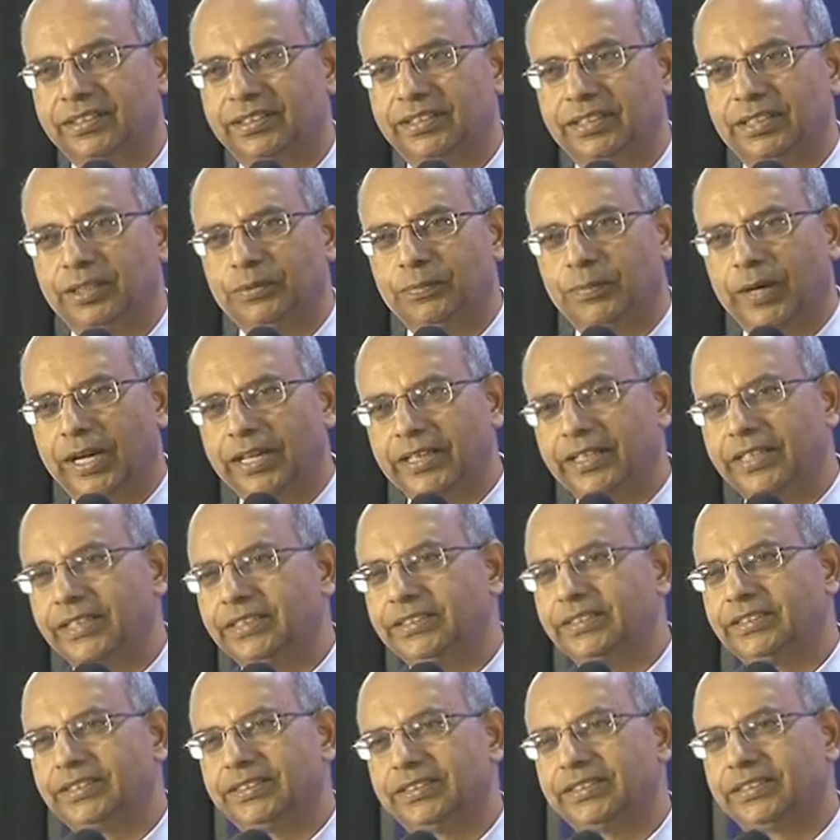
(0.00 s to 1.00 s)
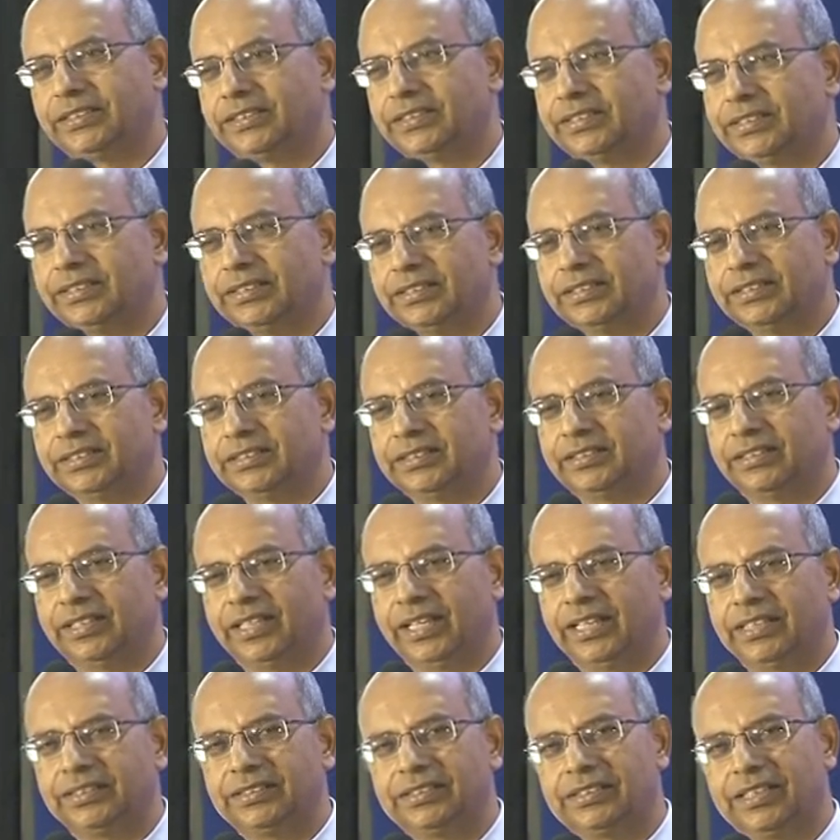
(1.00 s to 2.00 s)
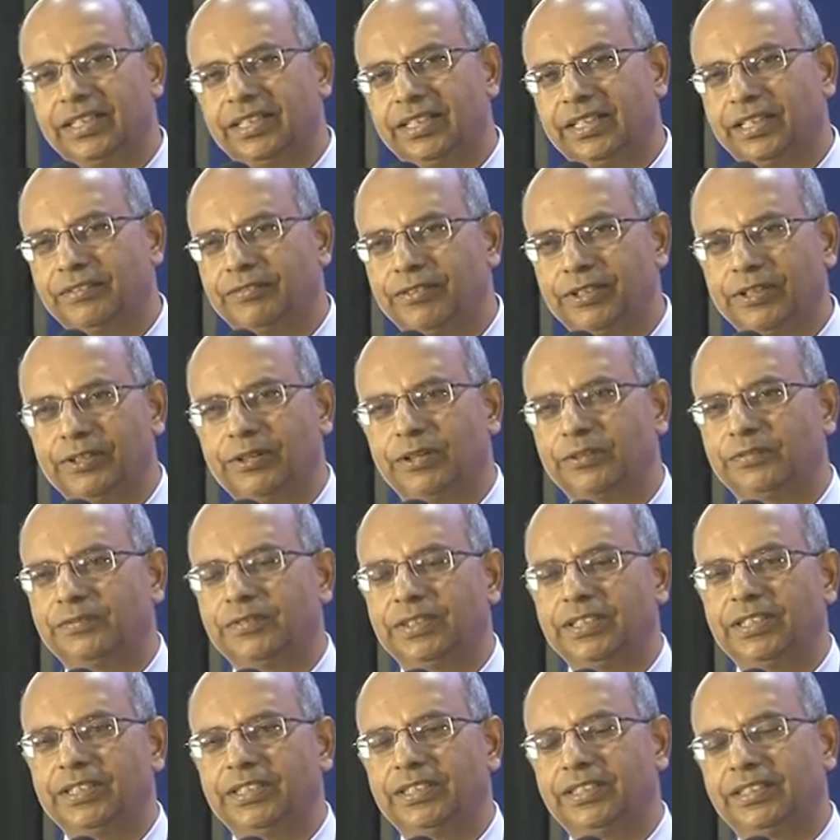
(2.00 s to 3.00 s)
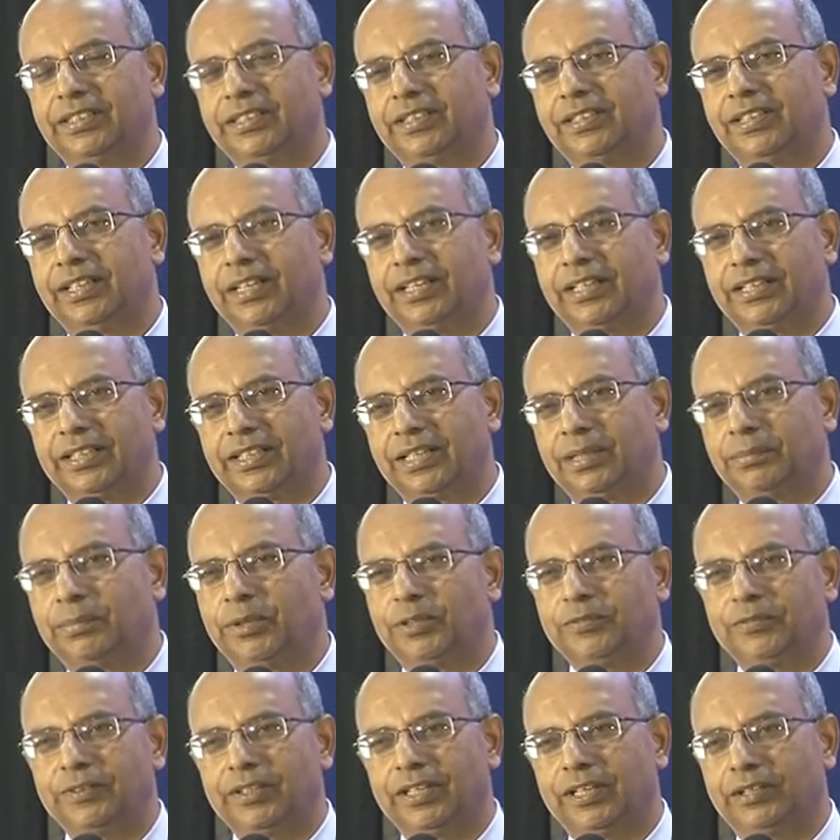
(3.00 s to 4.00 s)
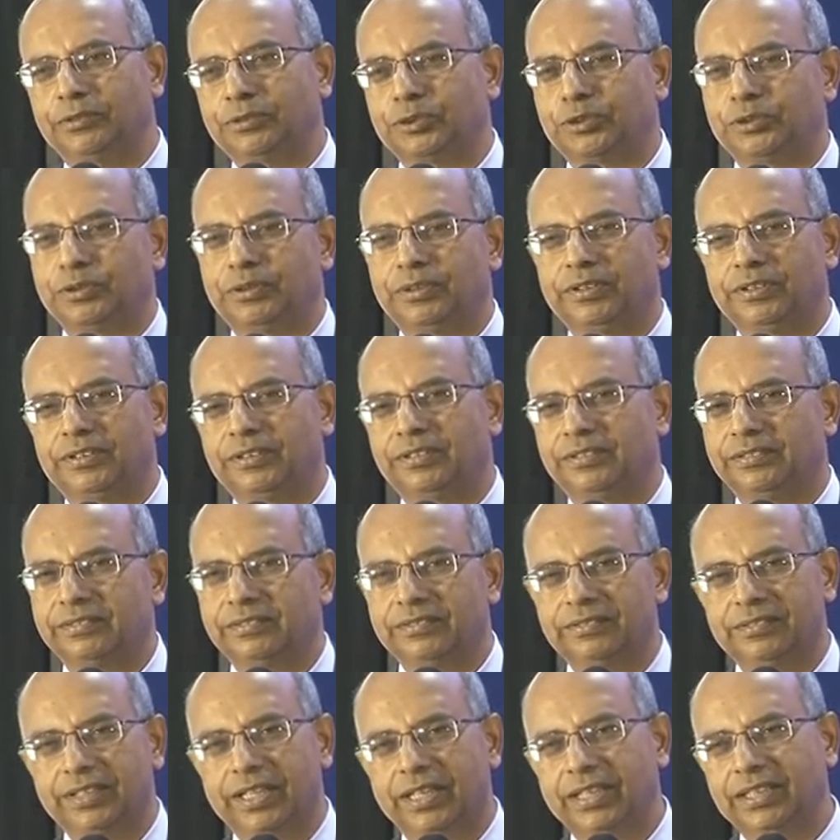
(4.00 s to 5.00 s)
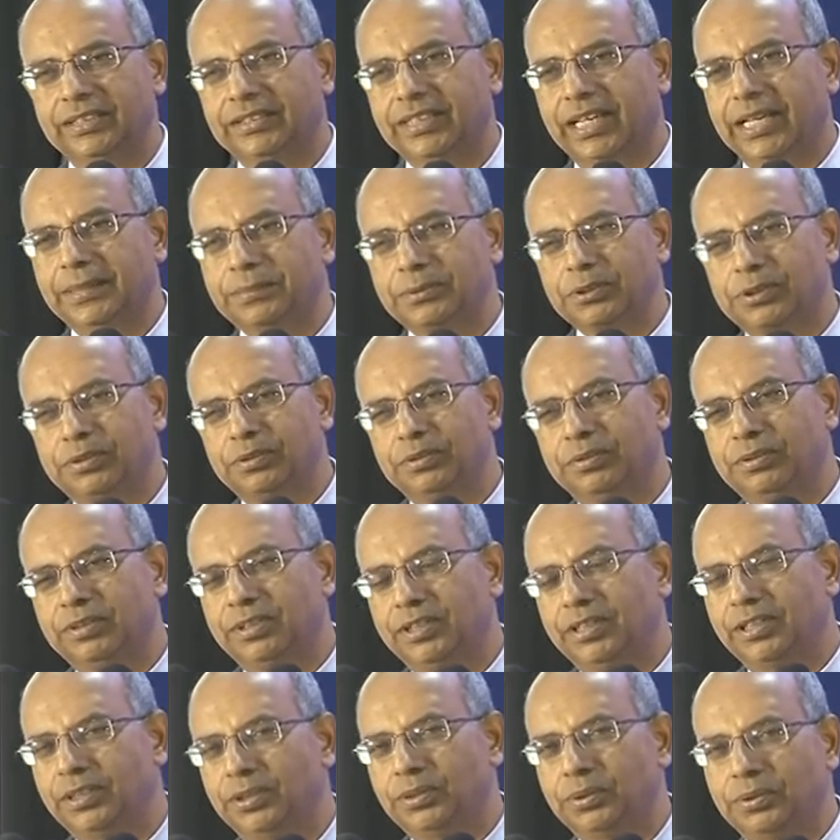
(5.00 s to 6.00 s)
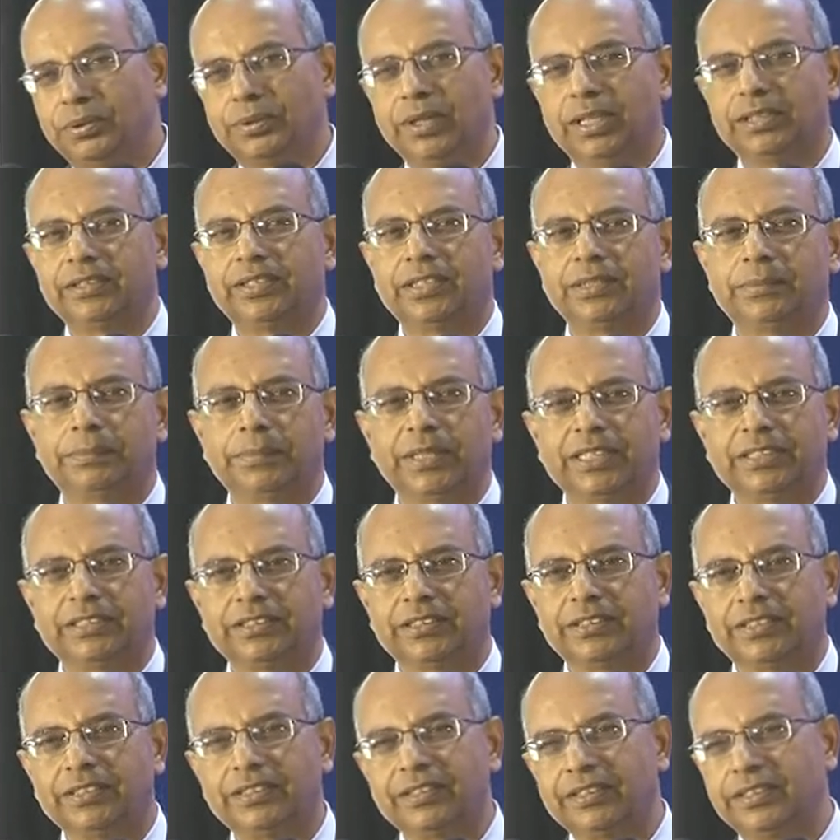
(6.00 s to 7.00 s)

The one is raise the level of the income of a household. There is absolutely no other measure.